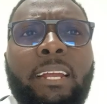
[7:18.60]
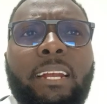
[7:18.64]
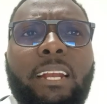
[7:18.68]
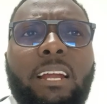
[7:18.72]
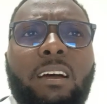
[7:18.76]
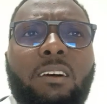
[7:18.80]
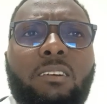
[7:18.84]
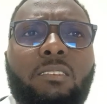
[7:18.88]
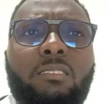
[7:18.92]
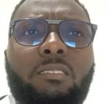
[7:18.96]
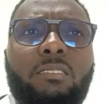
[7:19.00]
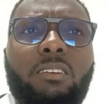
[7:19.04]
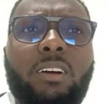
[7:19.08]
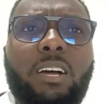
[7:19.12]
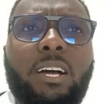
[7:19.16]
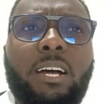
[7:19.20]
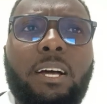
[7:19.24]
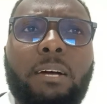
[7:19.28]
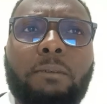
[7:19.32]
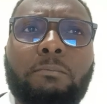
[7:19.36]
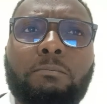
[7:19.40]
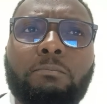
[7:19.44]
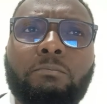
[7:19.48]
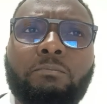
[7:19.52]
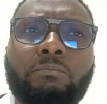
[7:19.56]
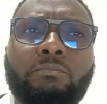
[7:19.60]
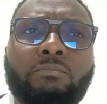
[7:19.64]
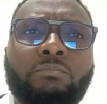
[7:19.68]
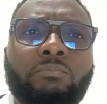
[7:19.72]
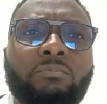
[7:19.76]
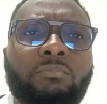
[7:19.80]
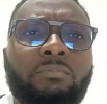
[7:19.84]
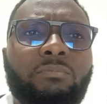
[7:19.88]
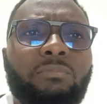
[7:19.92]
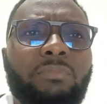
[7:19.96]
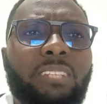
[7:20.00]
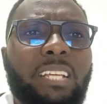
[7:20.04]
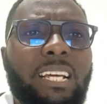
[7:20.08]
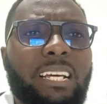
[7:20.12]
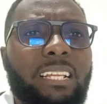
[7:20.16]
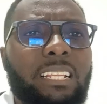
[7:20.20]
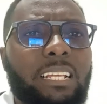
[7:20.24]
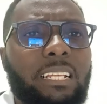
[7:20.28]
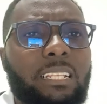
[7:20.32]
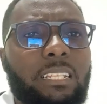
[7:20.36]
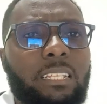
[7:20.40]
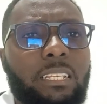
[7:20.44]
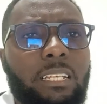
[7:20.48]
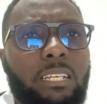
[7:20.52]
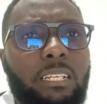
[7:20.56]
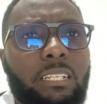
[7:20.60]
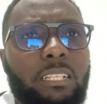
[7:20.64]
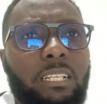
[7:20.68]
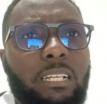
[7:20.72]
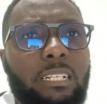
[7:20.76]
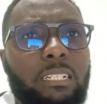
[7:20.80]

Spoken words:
Now, the other thing